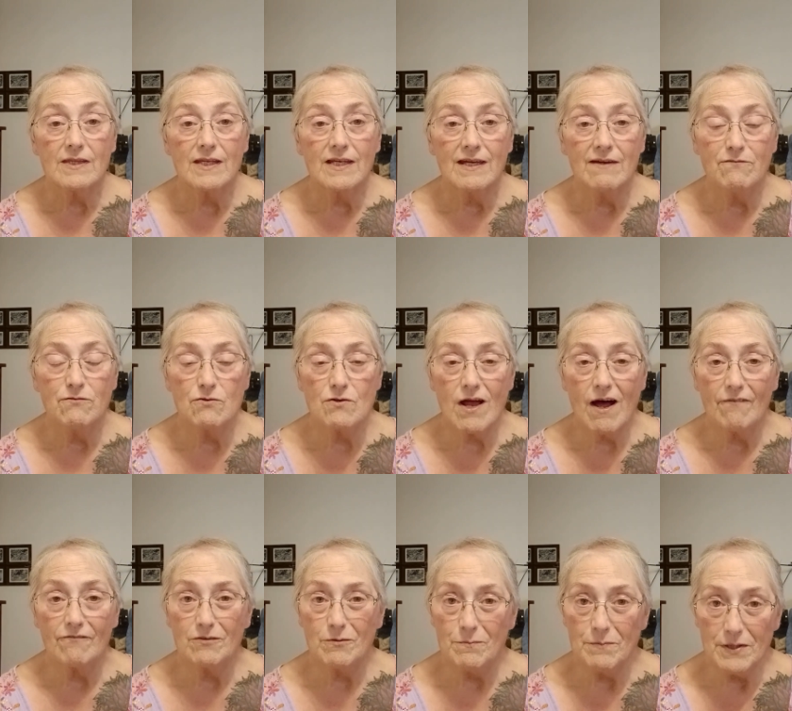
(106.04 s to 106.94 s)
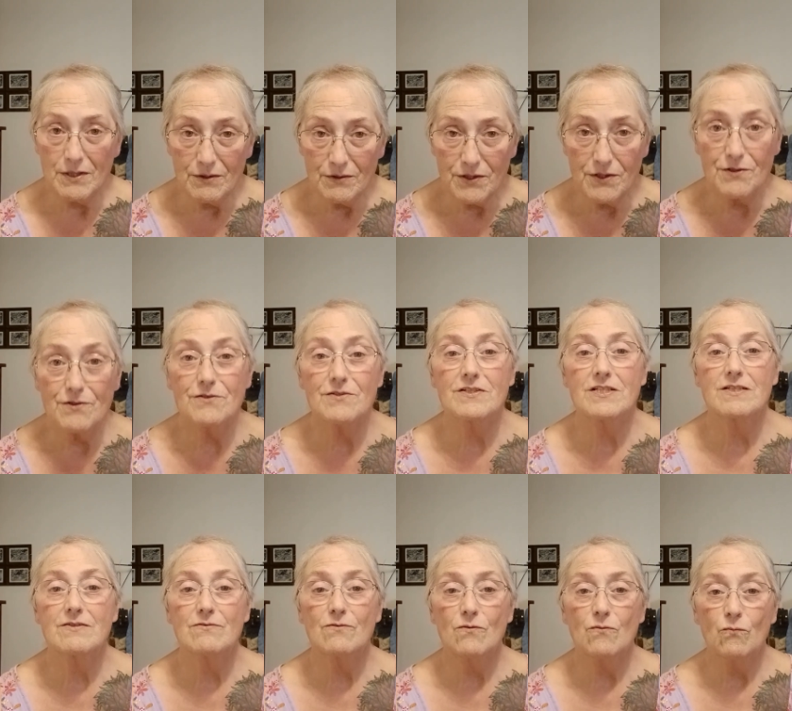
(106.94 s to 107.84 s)
If you're not familiar,
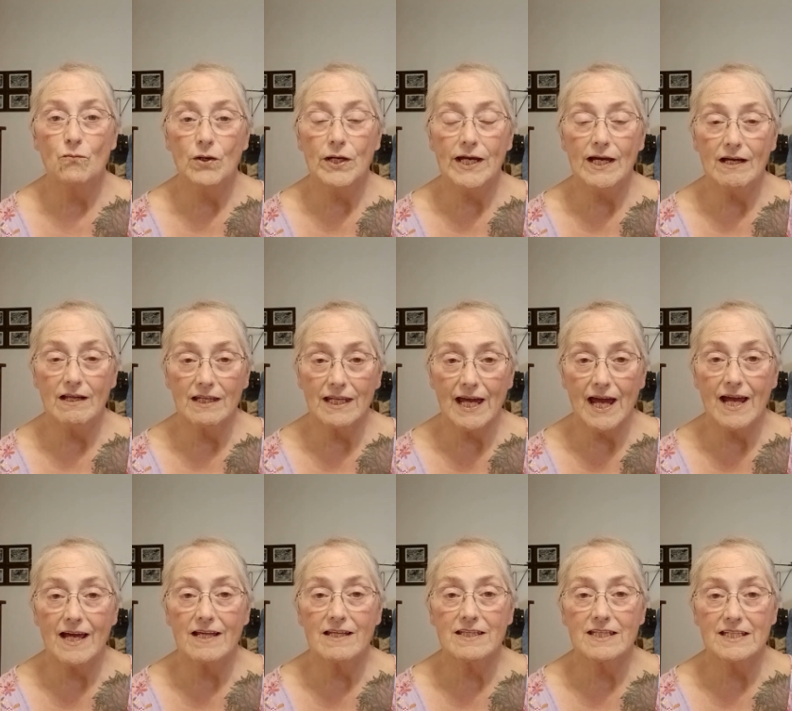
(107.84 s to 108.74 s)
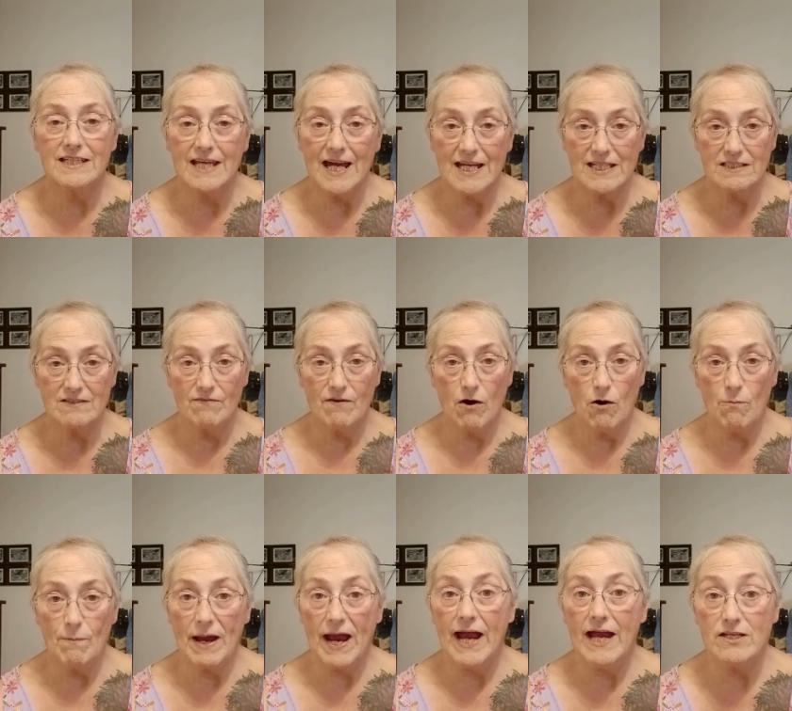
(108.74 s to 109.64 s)
we collect the Taste of
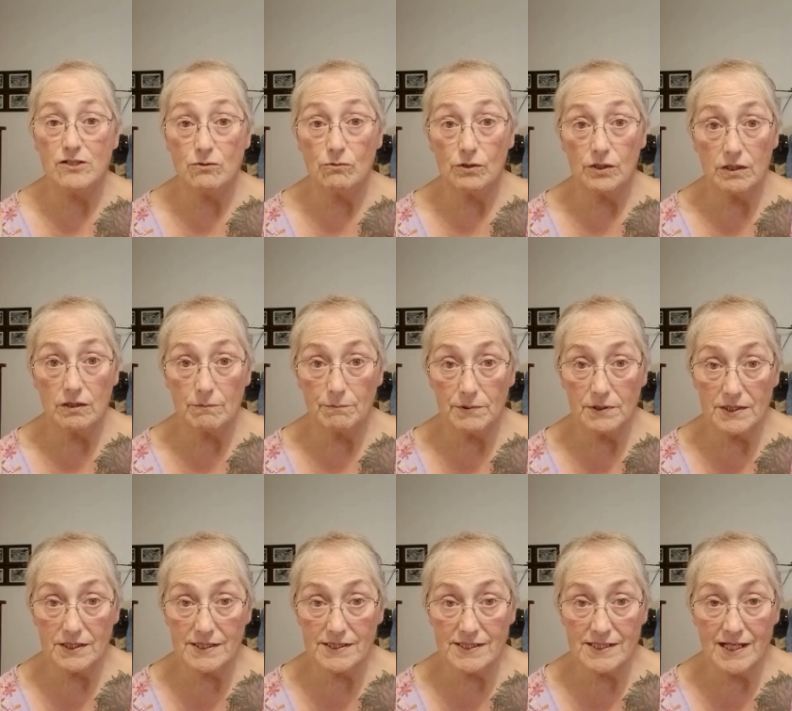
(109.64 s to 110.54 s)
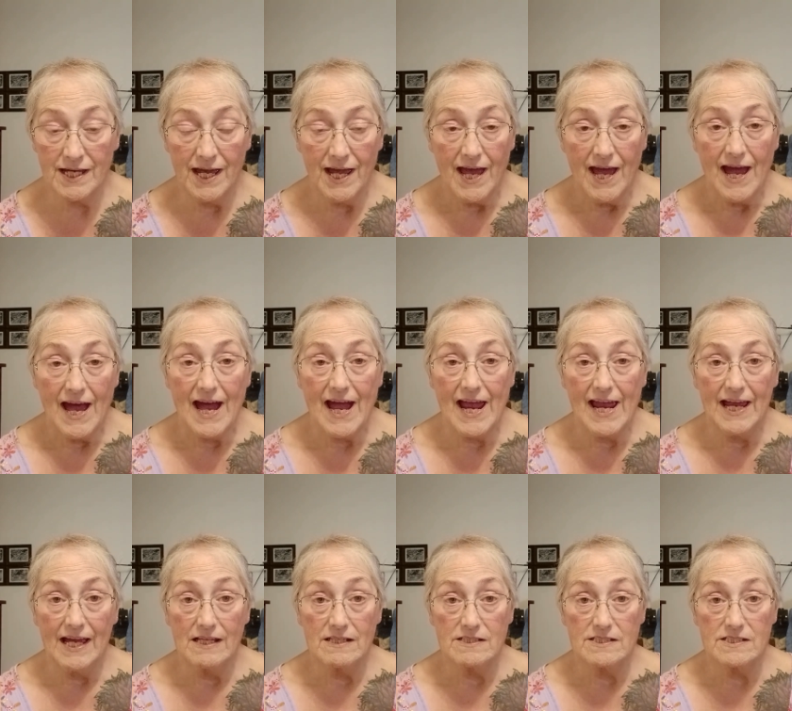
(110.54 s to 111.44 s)
Home annual cookbooks,
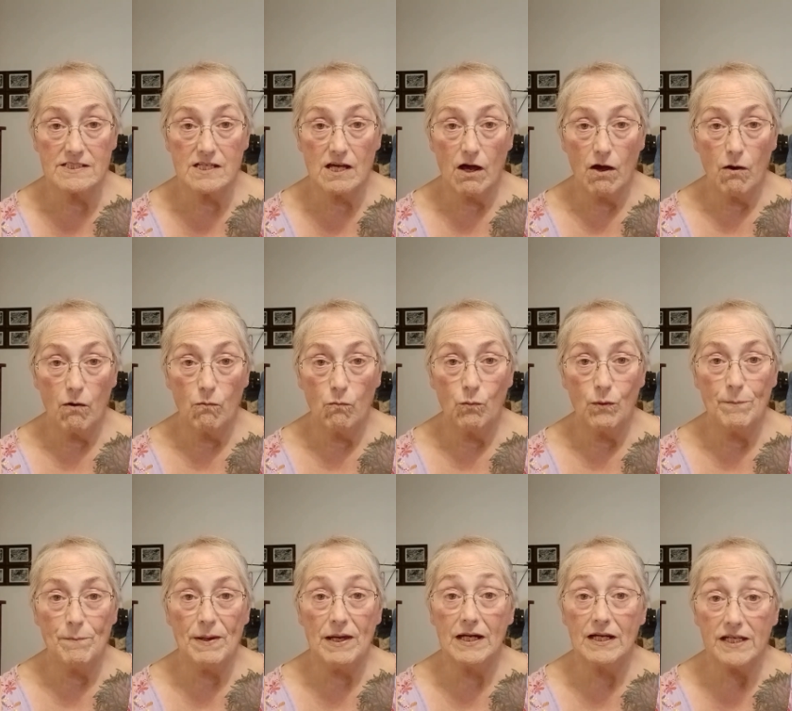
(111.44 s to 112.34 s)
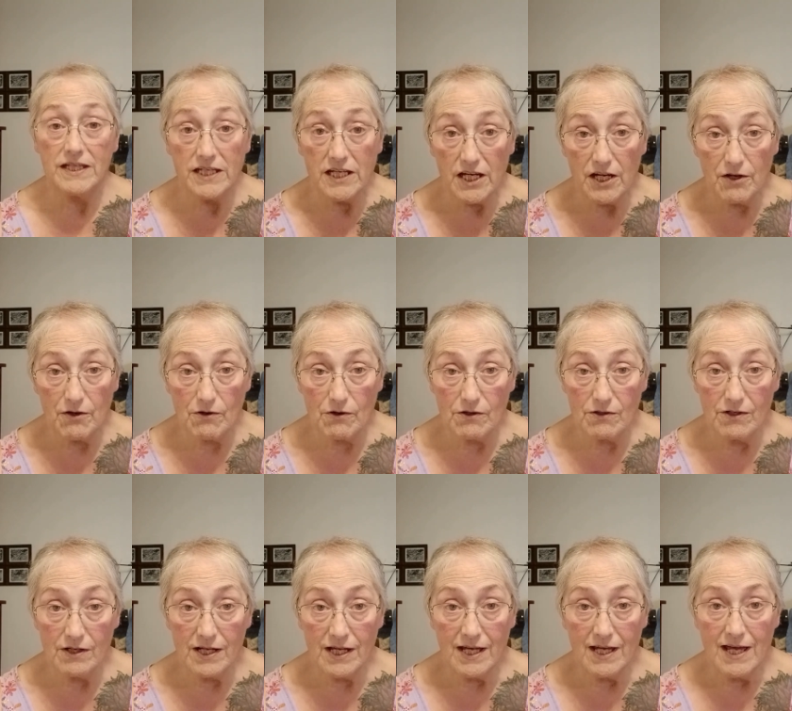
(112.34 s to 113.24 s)
and so we pick a year
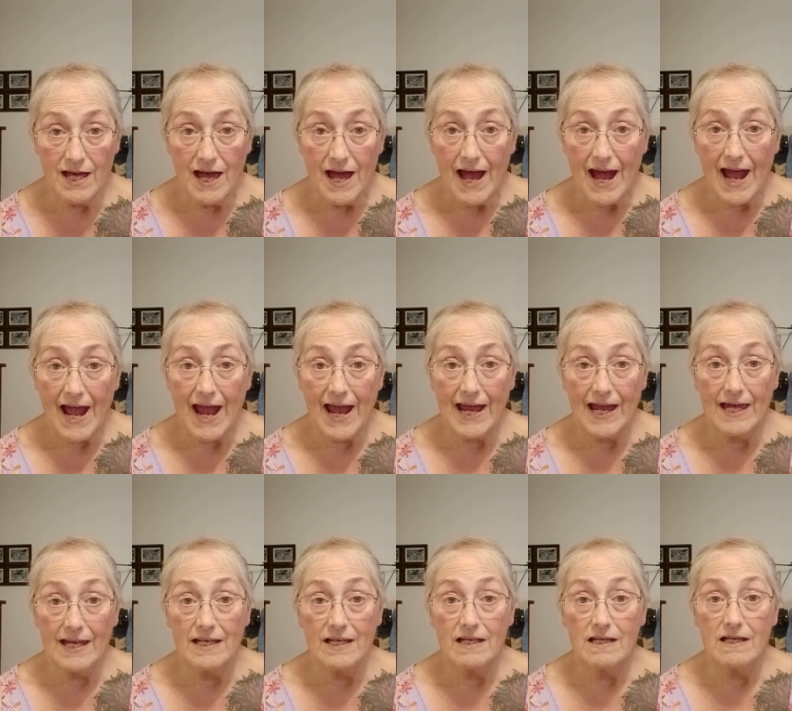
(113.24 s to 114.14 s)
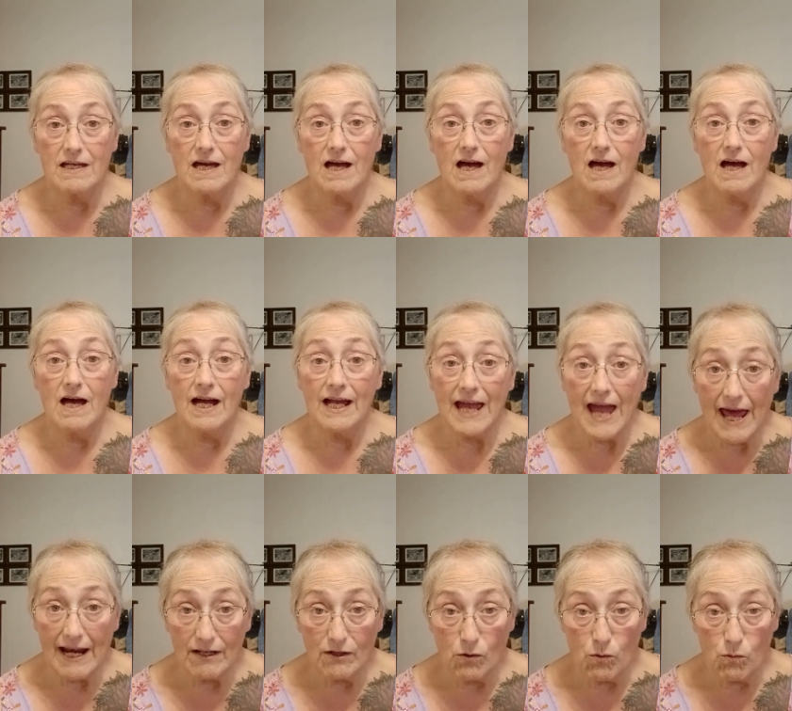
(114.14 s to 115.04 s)
and a
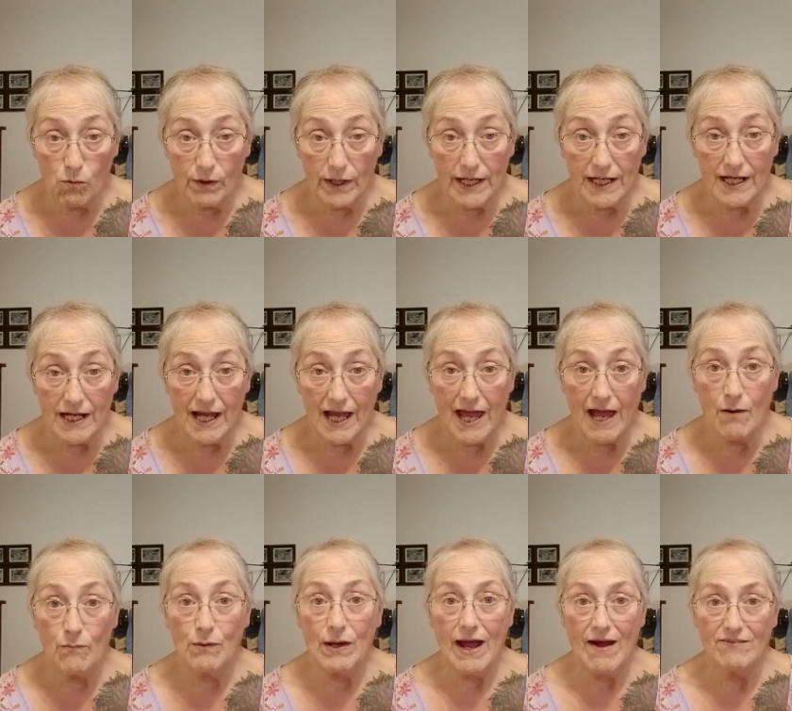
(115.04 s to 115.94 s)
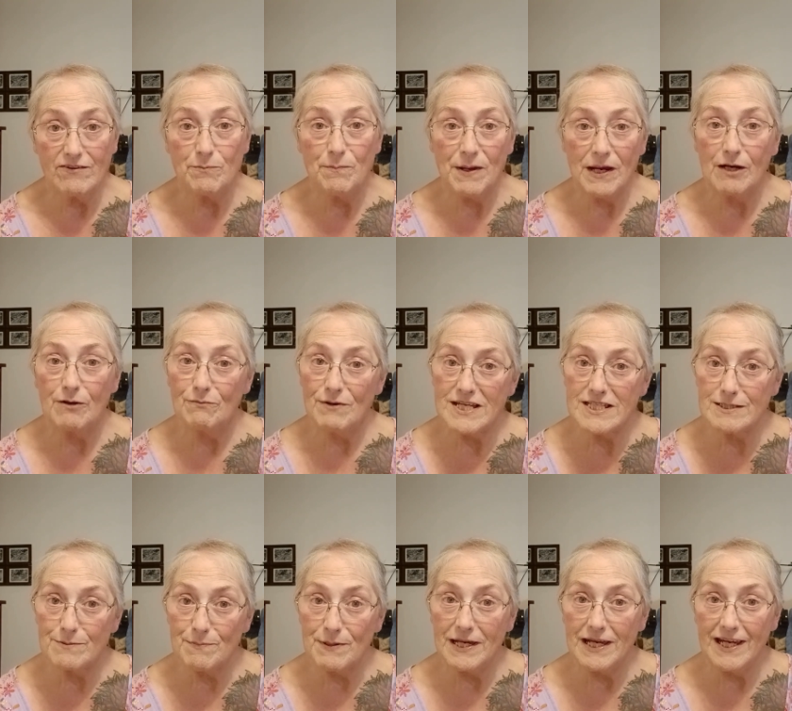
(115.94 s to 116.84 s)
category, and we have to pick a
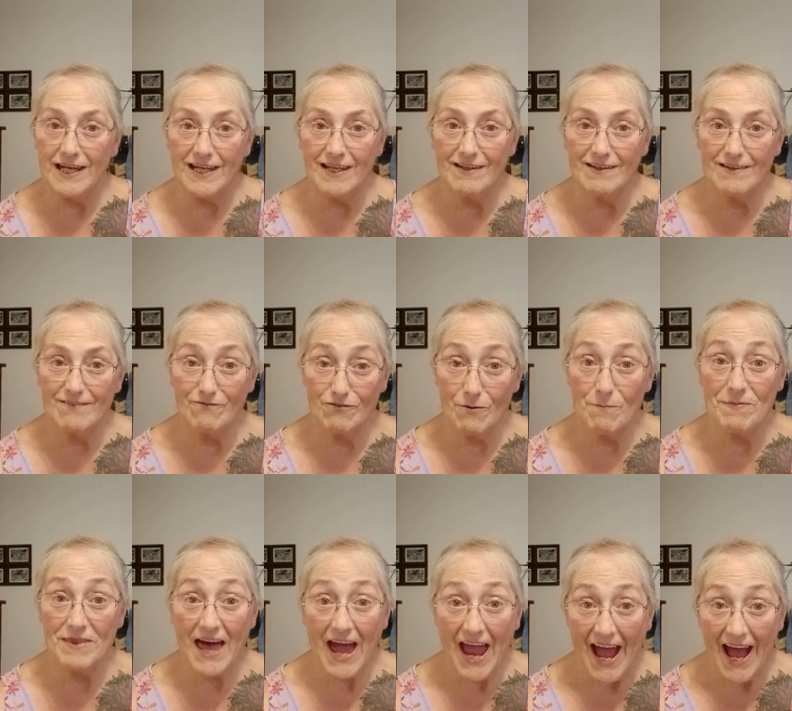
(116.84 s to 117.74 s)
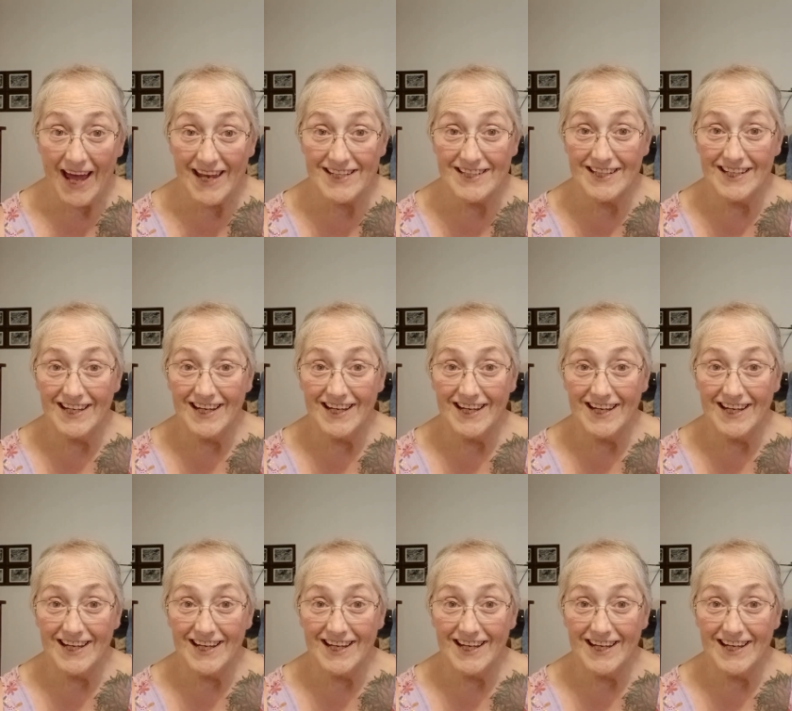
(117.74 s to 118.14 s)
recipe from that